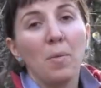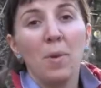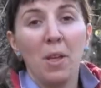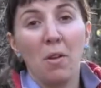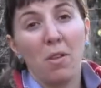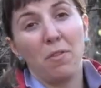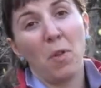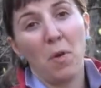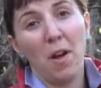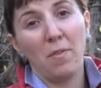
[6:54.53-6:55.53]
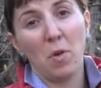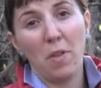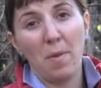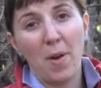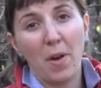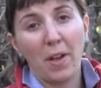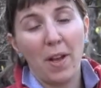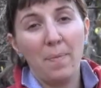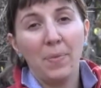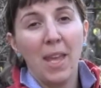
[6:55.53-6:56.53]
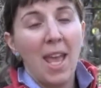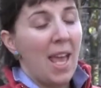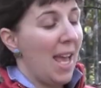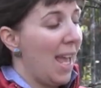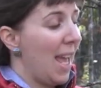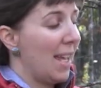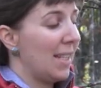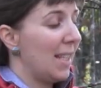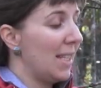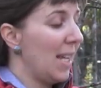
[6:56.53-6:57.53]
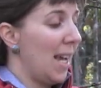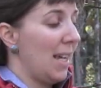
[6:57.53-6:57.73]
we go to the Flora of North America. And this